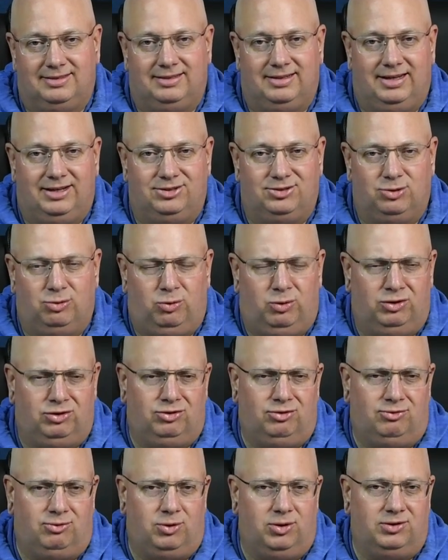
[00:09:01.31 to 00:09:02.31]
in nature. Well,
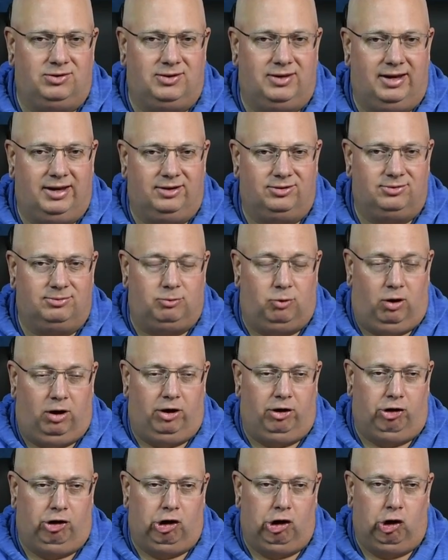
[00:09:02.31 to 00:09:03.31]
what's a vortex? Well,
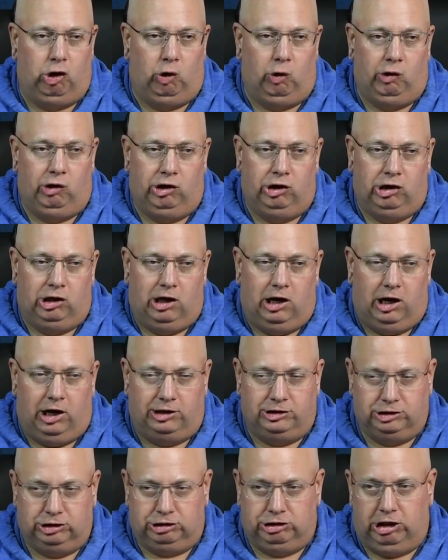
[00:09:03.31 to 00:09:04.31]
I don't know.
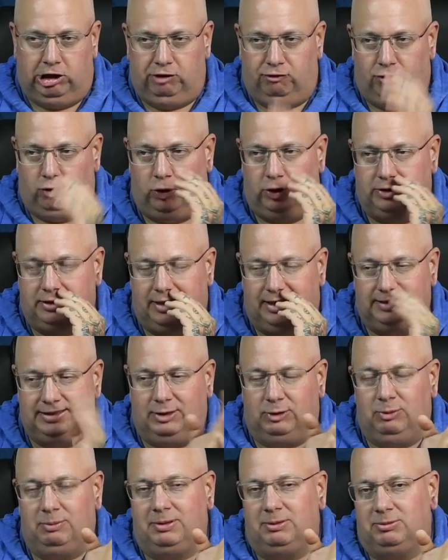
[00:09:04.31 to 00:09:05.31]
I just like vortex.
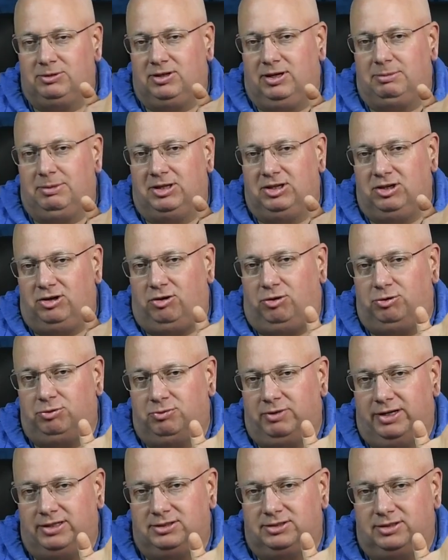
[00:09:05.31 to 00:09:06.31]
That's like when people talk about the
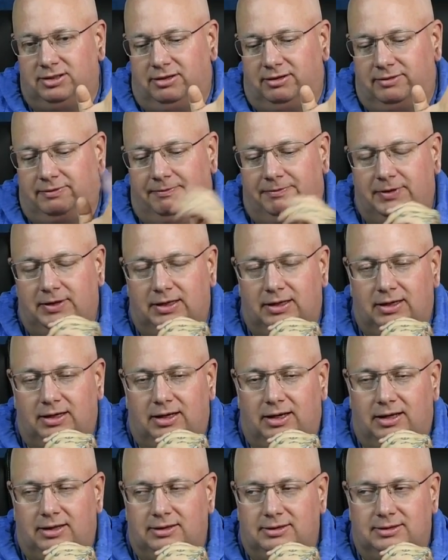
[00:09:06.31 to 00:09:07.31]
golden ratio.
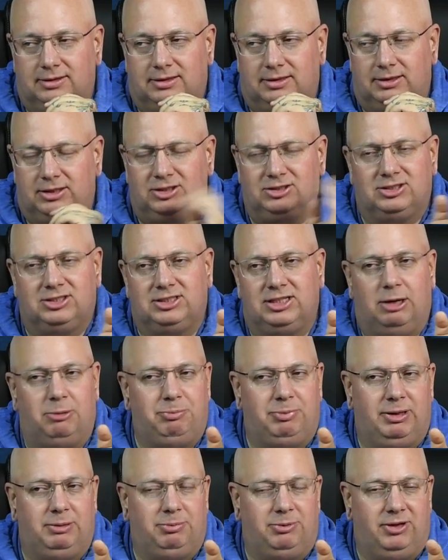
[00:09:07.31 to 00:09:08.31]
You
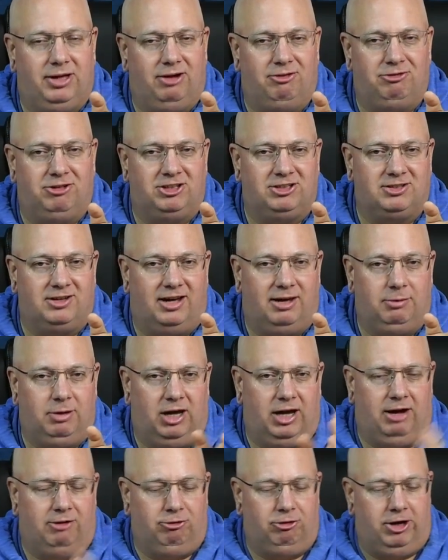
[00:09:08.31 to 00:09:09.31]
stump people every time.
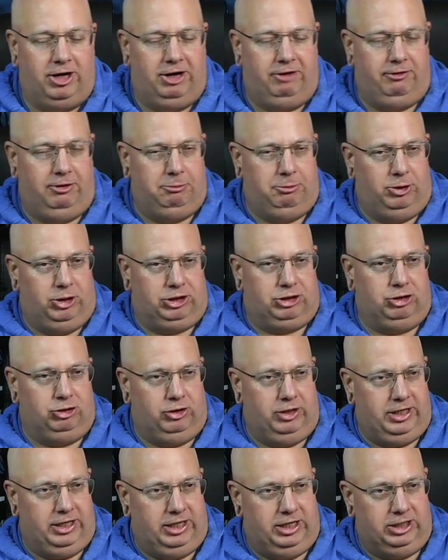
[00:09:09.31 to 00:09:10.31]
I've read every book
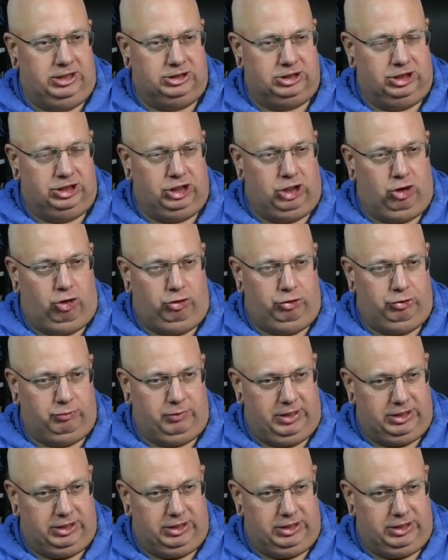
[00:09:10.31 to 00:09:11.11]
there is on the golden